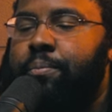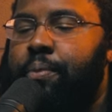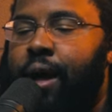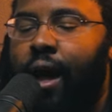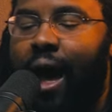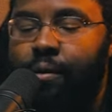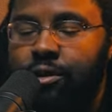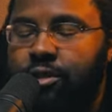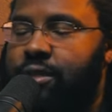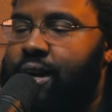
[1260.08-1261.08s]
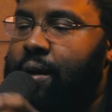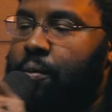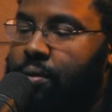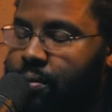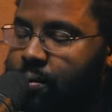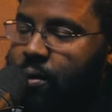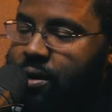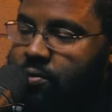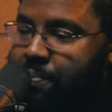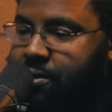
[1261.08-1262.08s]
But I would just say what what is
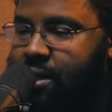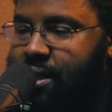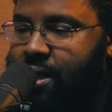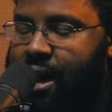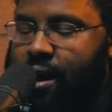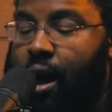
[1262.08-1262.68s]
represented there.